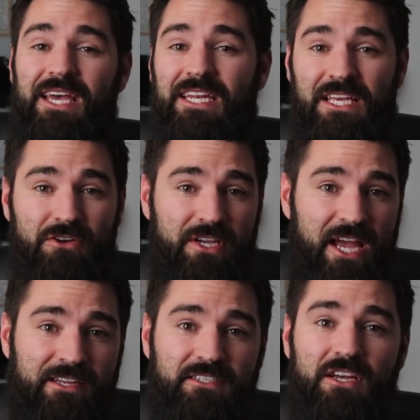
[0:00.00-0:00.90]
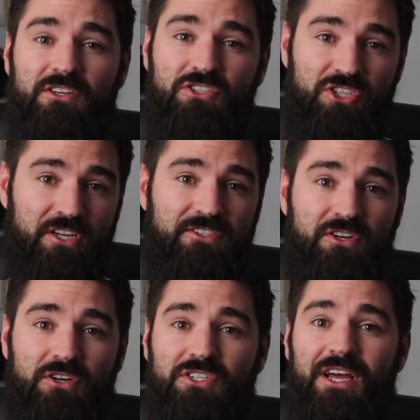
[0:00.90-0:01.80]
In either case, just
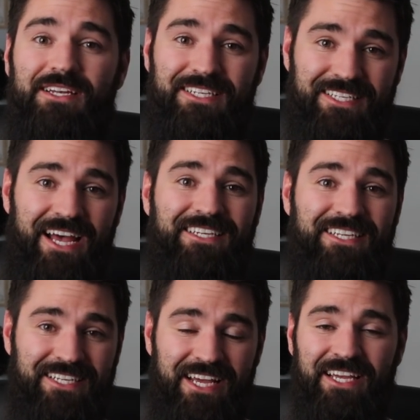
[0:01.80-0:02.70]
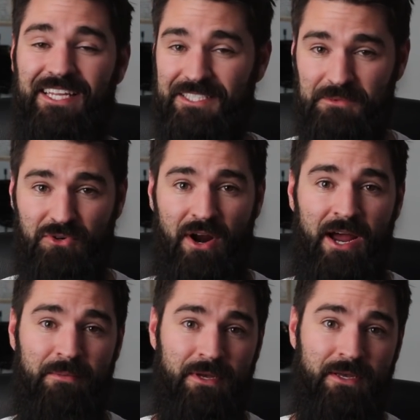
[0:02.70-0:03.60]
search Designed Today and
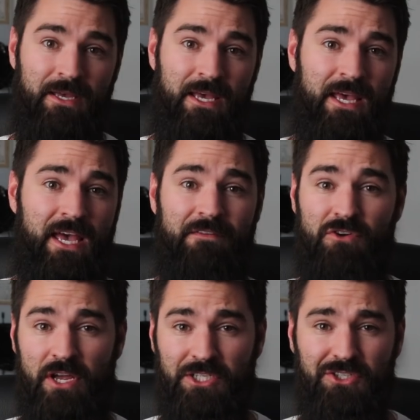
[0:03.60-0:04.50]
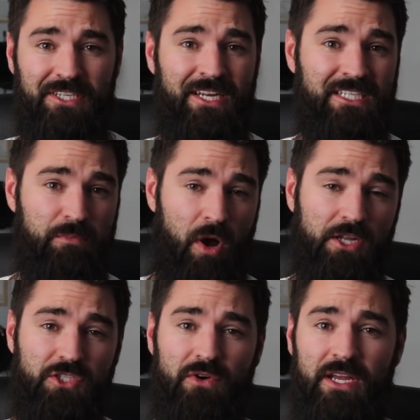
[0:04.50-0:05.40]
subscribe. If you're interested in
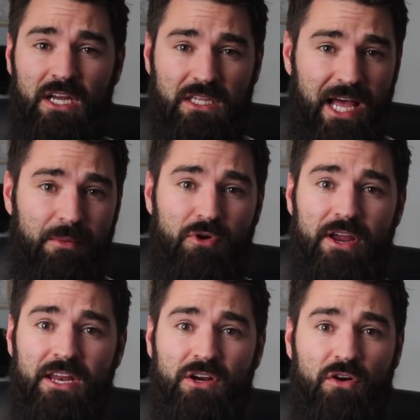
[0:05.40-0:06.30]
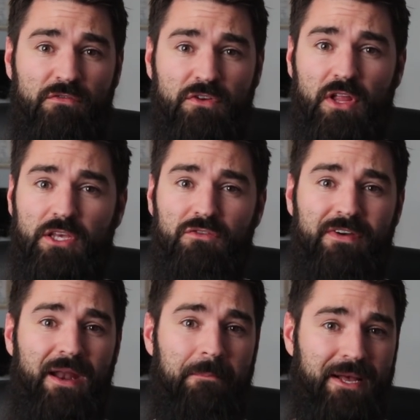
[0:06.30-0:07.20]
sponsoring, collaborating, or feel like you've
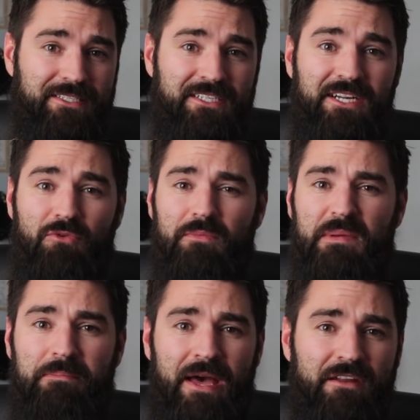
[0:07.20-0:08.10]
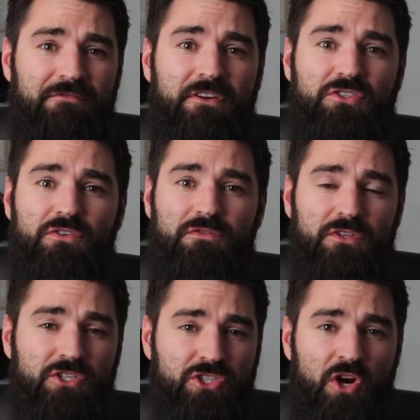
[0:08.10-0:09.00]
got a message that would be beneficial for
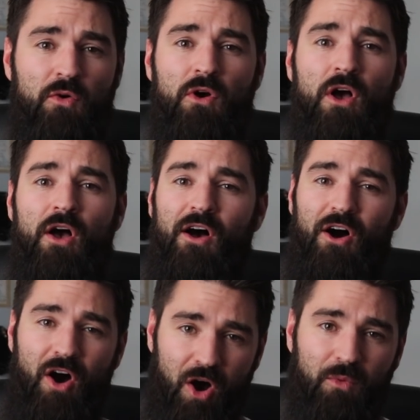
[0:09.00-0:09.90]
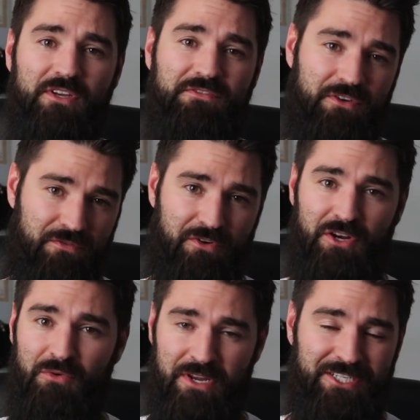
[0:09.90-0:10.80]
the show, always feel free
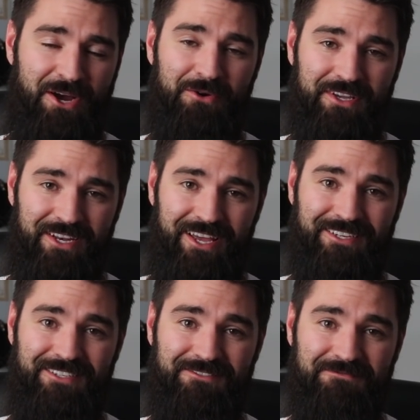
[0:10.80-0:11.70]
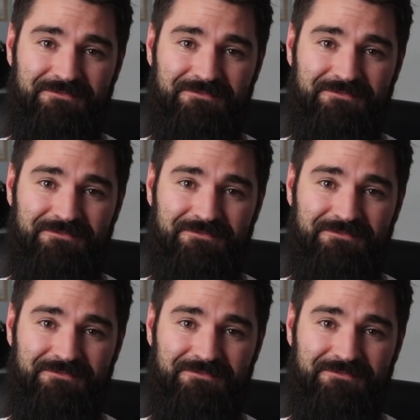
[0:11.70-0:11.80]
to reach out and connect.